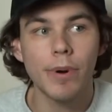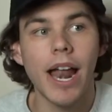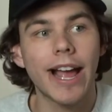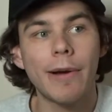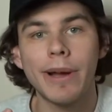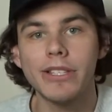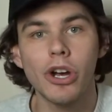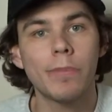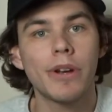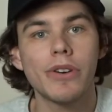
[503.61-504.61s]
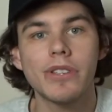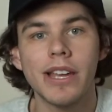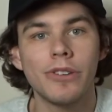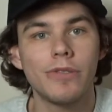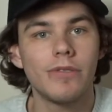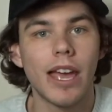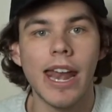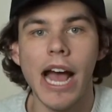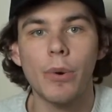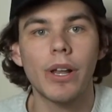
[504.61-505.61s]
but I got my tongue pierced, and an
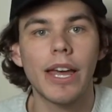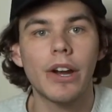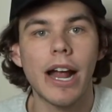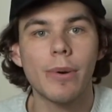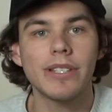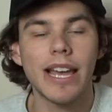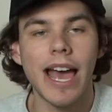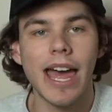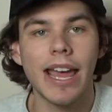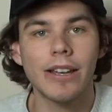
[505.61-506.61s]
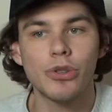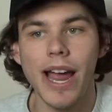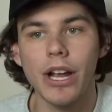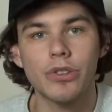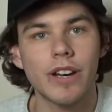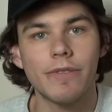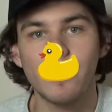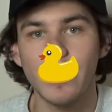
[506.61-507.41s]
hour later I was at a drag strip